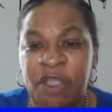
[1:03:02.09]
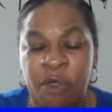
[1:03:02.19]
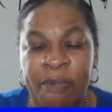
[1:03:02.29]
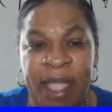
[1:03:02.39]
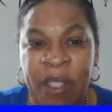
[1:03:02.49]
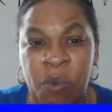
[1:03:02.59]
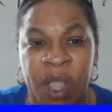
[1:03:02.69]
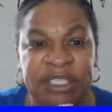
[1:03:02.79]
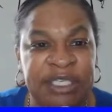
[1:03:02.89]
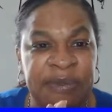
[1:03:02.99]
go back and
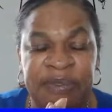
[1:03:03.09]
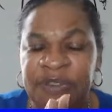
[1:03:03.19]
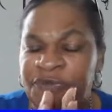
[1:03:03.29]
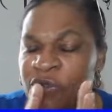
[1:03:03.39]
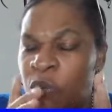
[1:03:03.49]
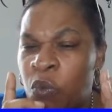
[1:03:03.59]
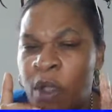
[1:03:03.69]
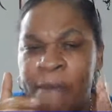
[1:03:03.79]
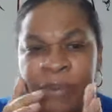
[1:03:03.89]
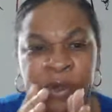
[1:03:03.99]
watch it. It was for
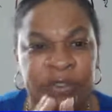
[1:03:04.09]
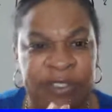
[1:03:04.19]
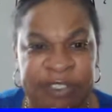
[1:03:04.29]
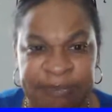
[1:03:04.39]
one person